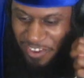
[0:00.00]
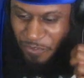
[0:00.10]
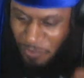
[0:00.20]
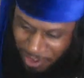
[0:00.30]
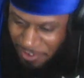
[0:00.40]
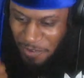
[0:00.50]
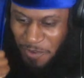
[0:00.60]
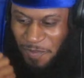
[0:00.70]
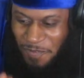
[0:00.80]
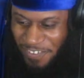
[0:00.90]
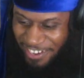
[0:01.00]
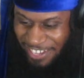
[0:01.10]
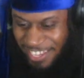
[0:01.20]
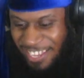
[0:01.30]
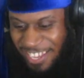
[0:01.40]
run
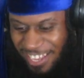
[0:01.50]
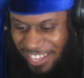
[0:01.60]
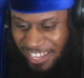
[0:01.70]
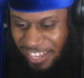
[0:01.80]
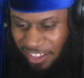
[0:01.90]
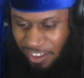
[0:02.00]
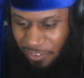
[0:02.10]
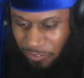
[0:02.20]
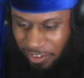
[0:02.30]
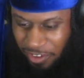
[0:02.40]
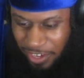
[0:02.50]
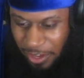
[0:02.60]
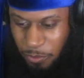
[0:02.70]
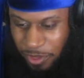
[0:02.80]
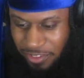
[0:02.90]
away running on that
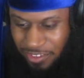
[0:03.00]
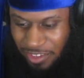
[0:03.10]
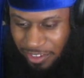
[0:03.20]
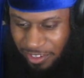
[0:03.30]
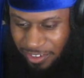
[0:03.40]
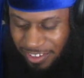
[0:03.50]
quicksand.